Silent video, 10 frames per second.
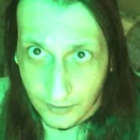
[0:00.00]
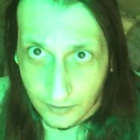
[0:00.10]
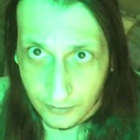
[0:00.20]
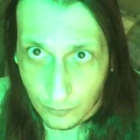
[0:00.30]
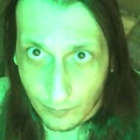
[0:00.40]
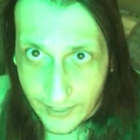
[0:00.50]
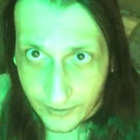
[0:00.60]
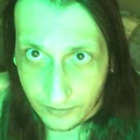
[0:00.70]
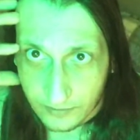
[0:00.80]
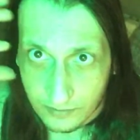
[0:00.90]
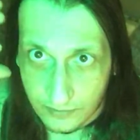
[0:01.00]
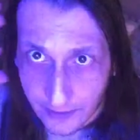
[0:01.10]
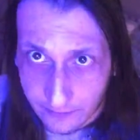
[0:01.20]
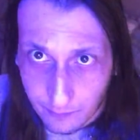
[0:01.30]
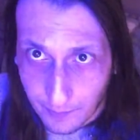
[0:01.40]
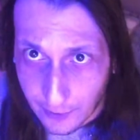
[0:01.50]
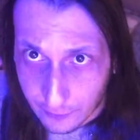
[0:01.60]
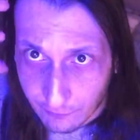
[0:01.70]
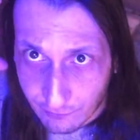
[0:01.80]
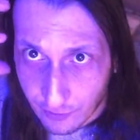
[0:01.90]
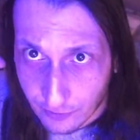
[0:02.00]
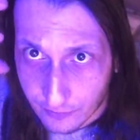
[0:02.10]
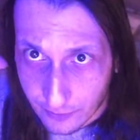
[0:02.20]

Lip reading: You make it like part of your